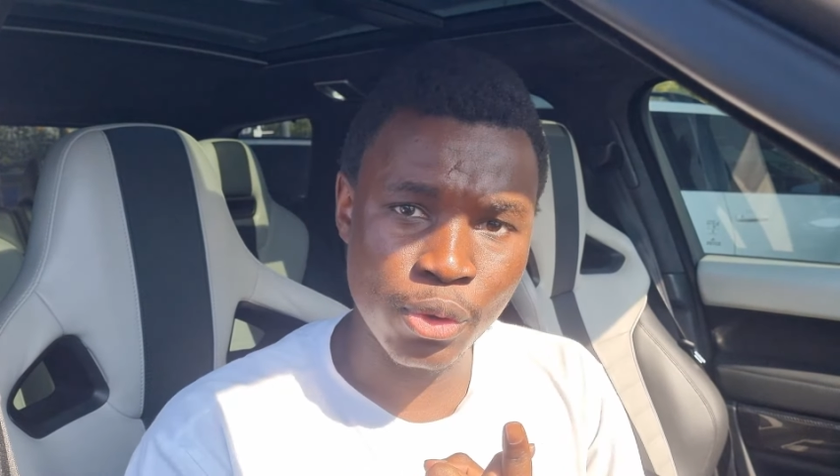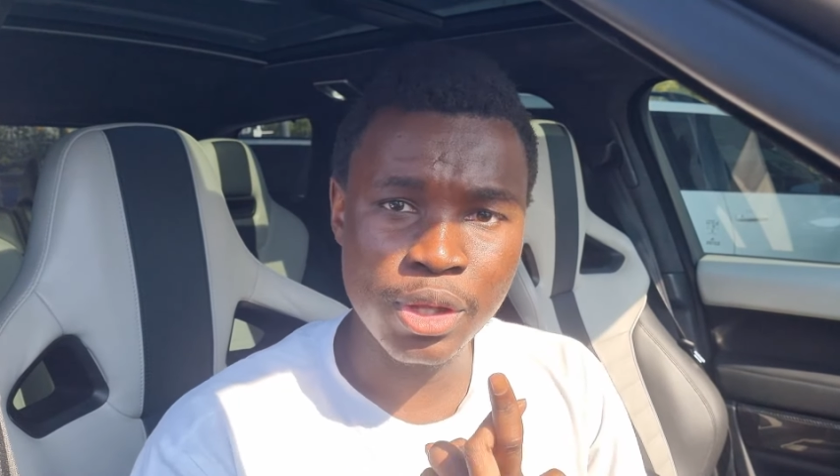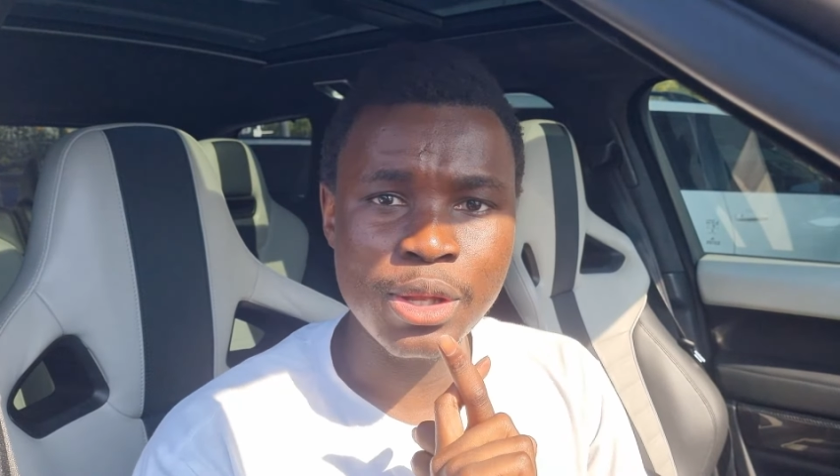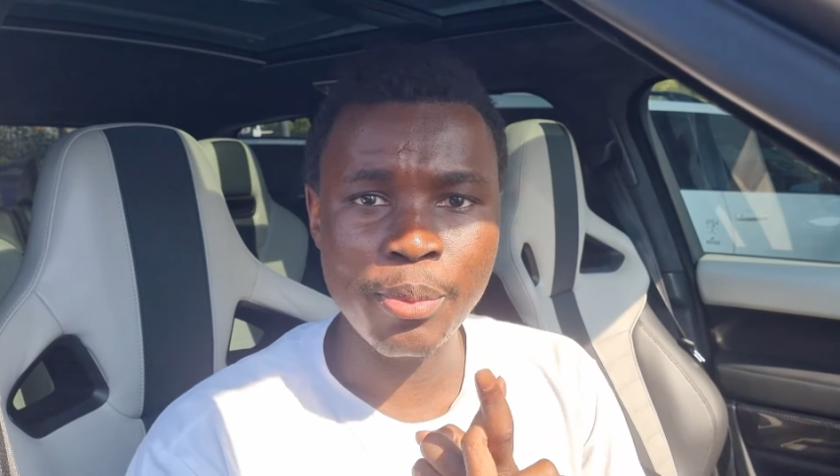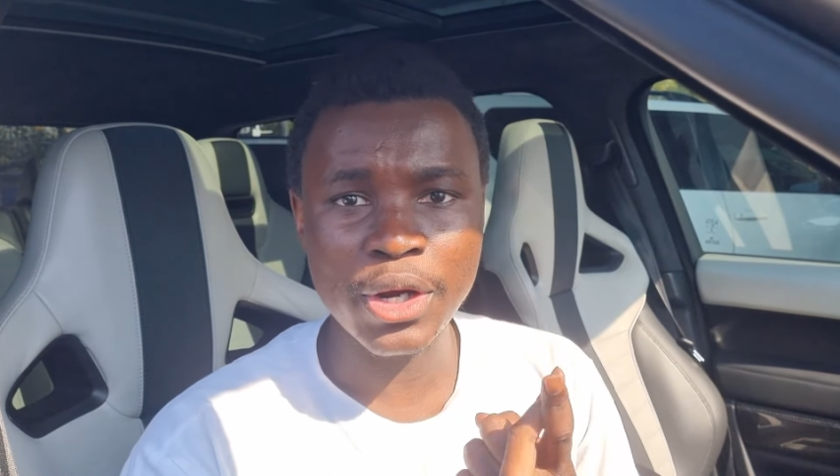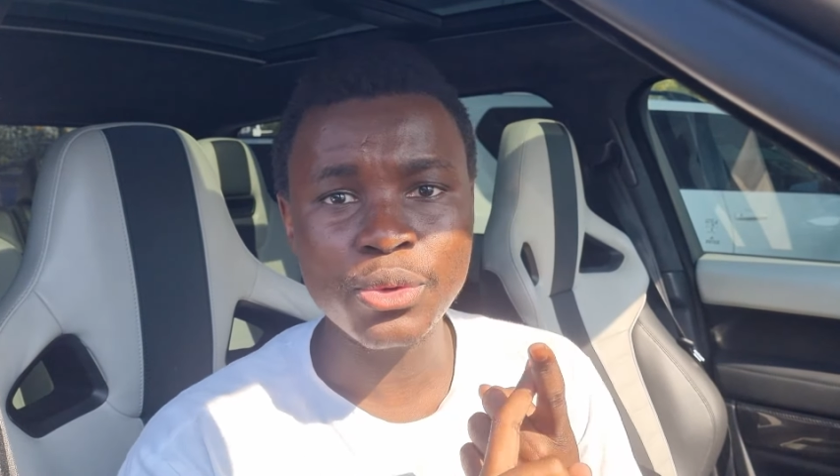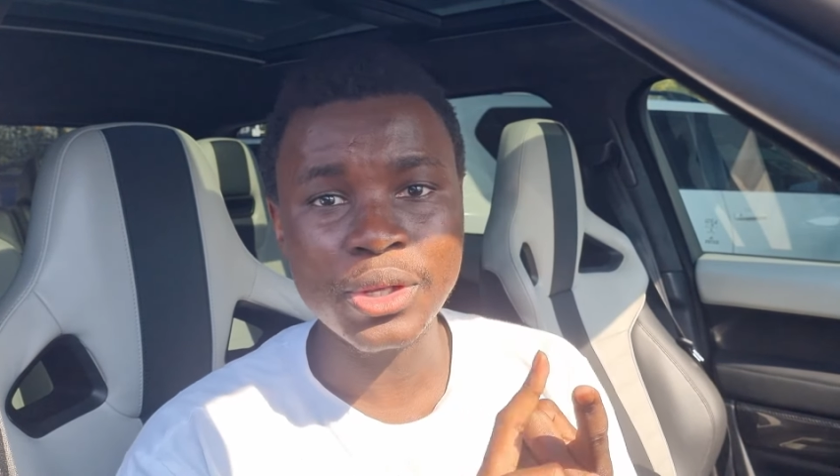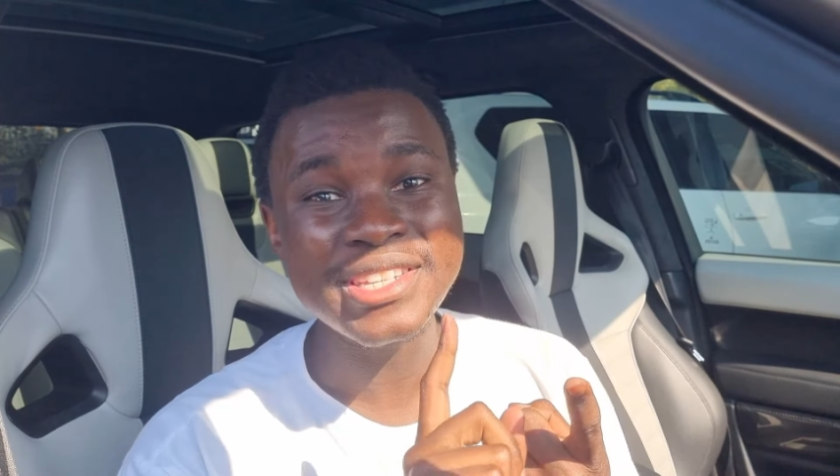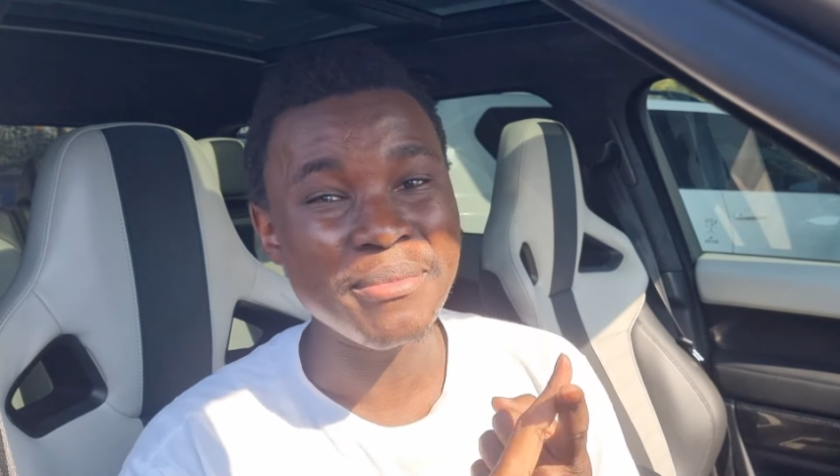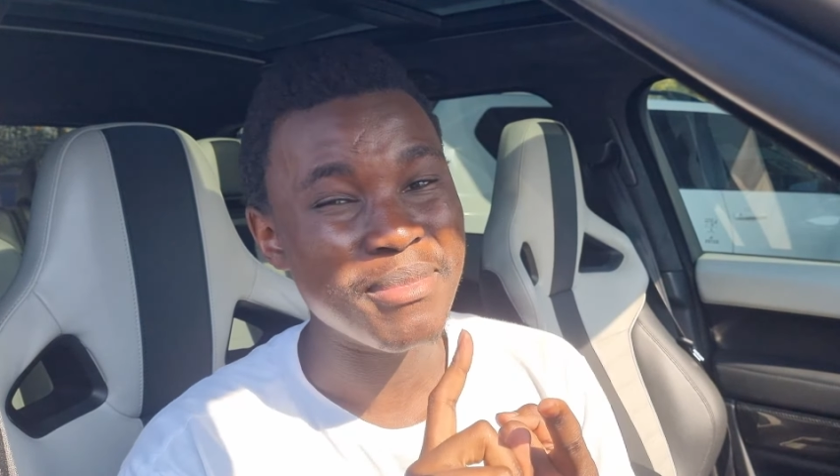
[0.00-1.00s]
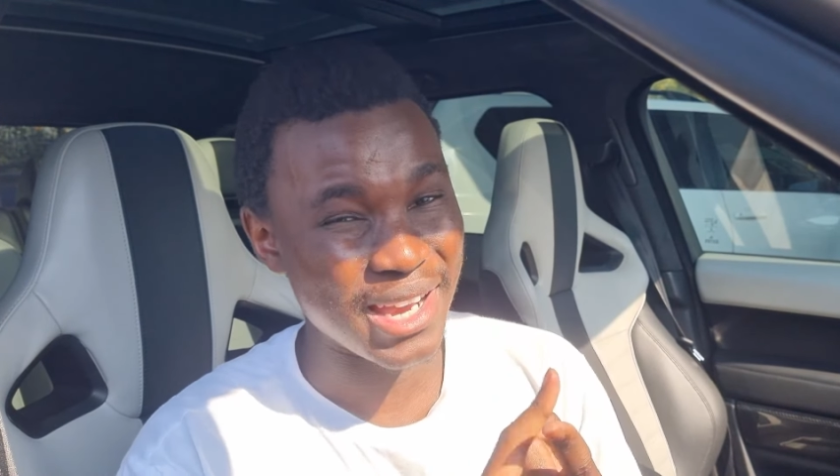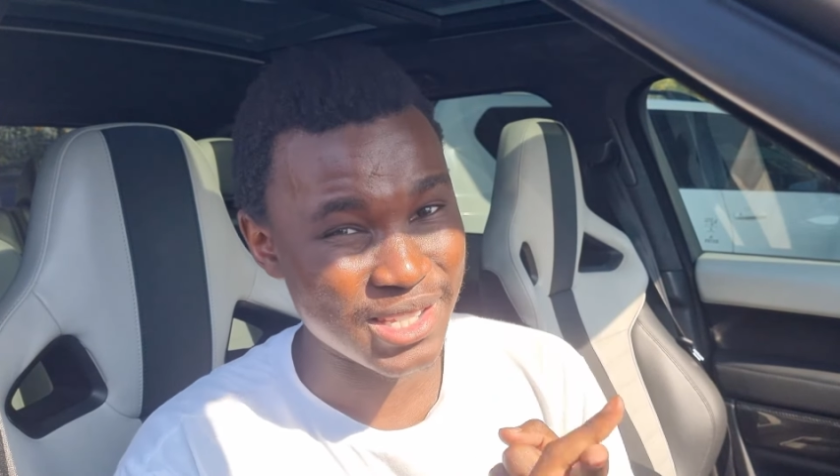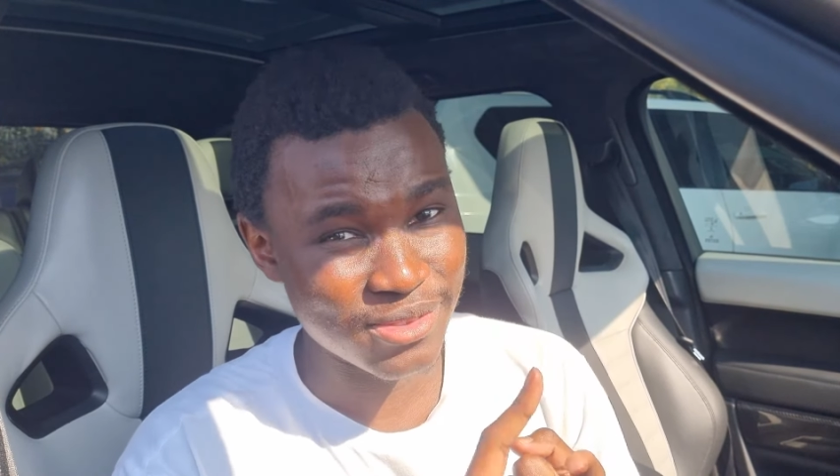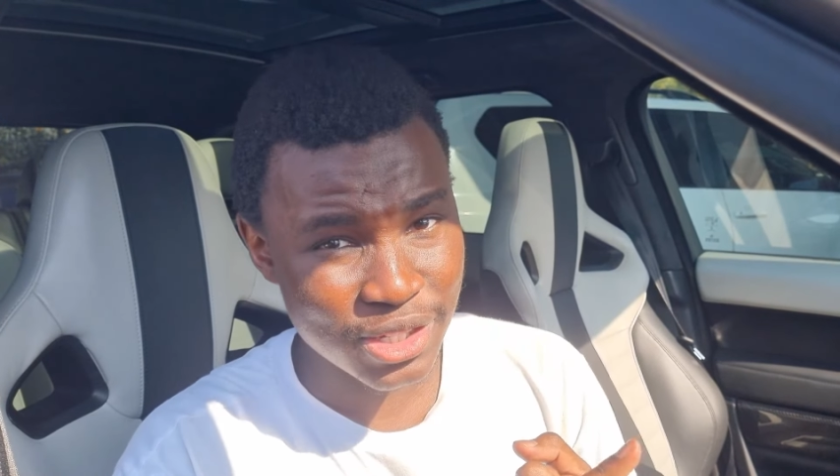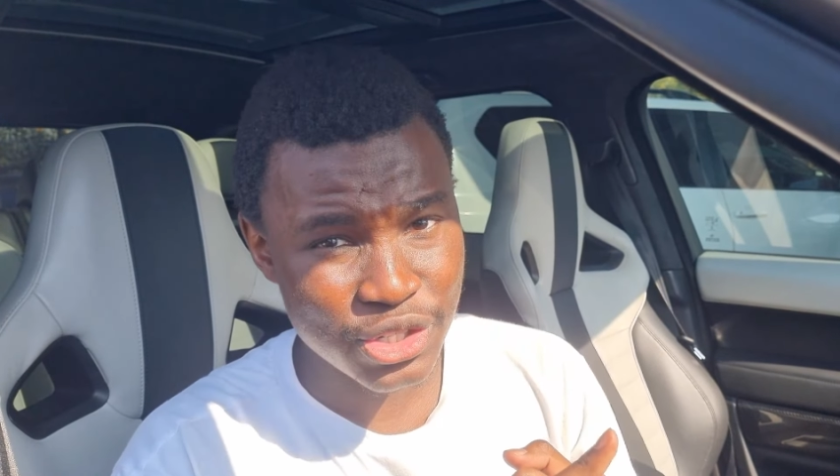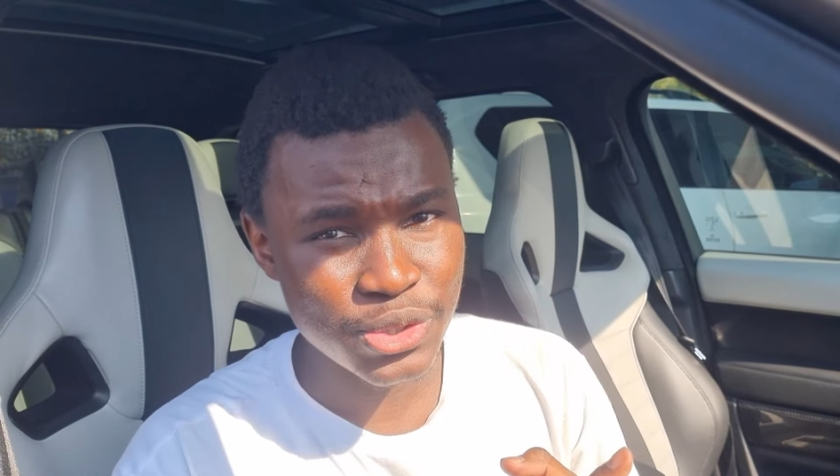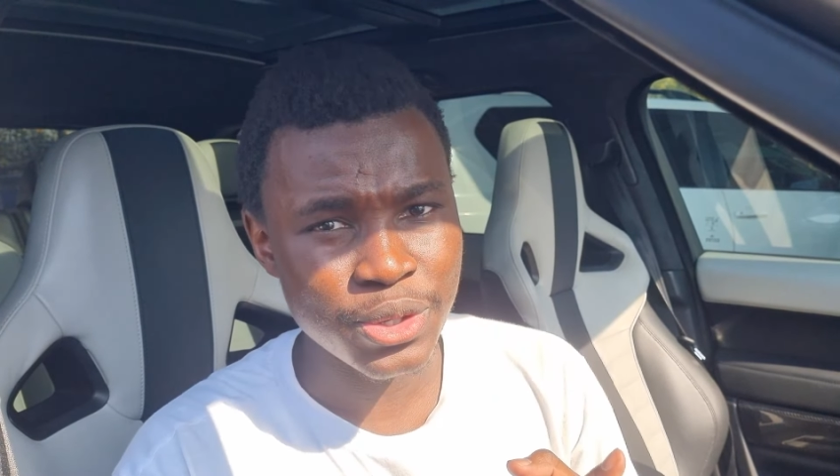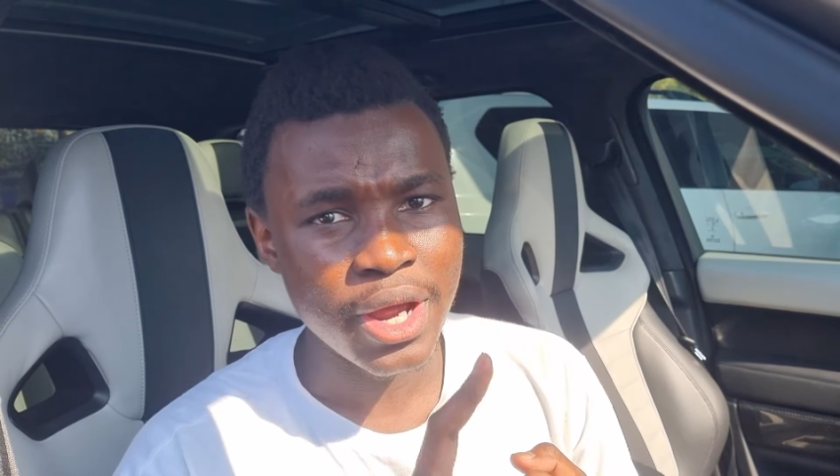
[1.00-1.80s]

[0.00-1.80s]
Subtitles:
the body roll is a massive issue.